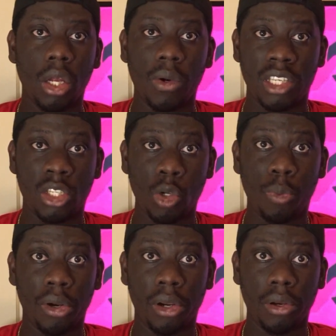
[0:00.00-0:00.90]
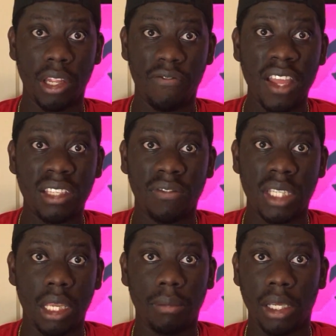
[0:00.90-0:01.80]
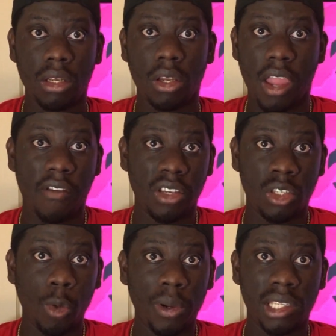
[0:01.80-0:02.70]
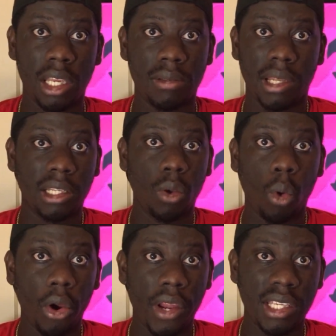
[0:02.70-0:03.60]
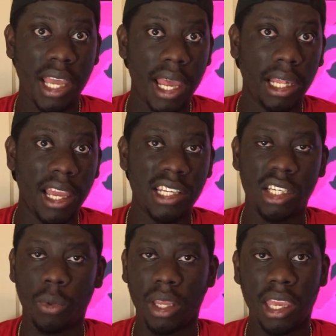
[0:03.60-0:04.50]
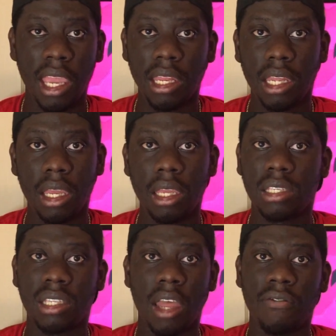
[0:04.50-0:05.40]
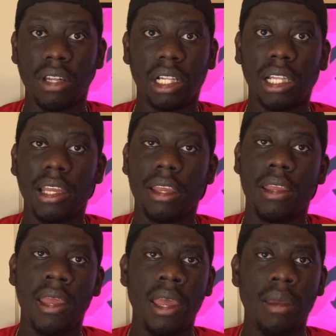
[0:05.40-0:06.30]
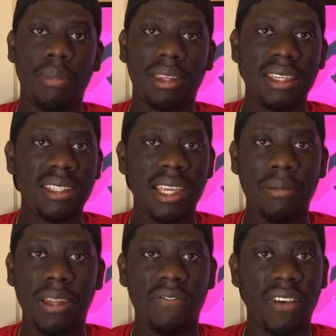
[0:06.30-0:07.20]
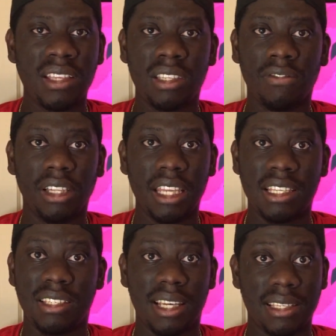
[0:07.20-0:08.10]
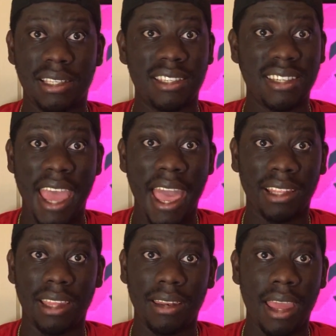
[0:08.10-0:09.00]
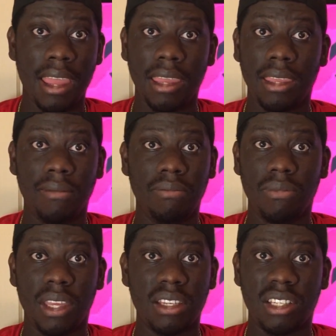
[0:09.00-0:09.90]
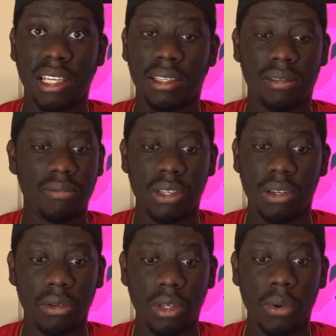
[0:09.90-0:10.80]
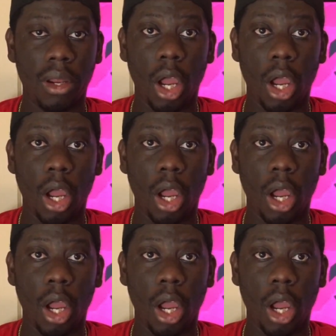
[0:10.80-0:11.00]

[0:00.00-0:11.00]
super defensive team. Like, you have your super teams like the Warriors had last year with KD, Steph, and Klay. But this team defensively is just stacked and they can just, do it